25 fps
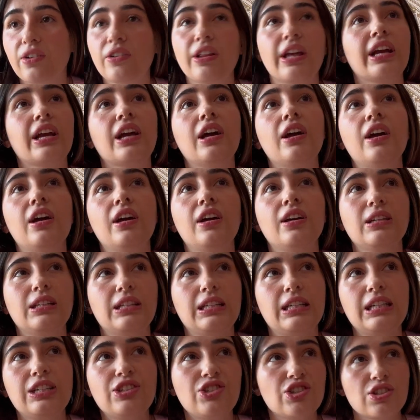Like
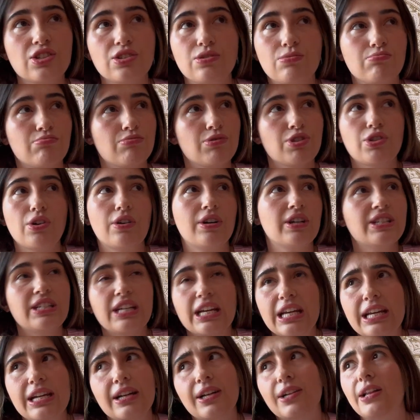he just started
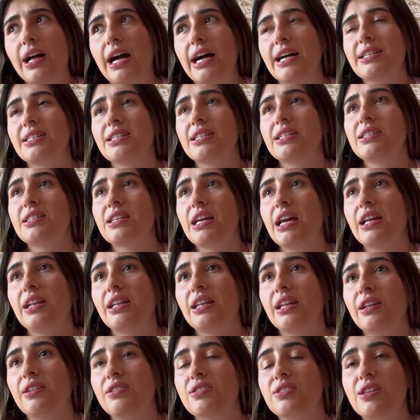taking classes and
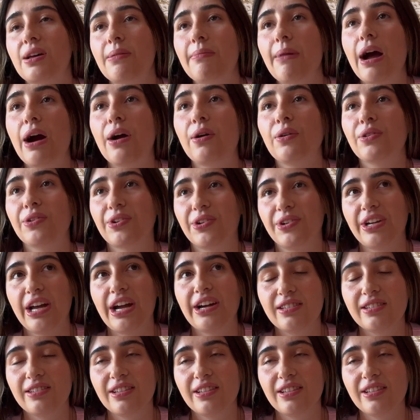then somehow learned how,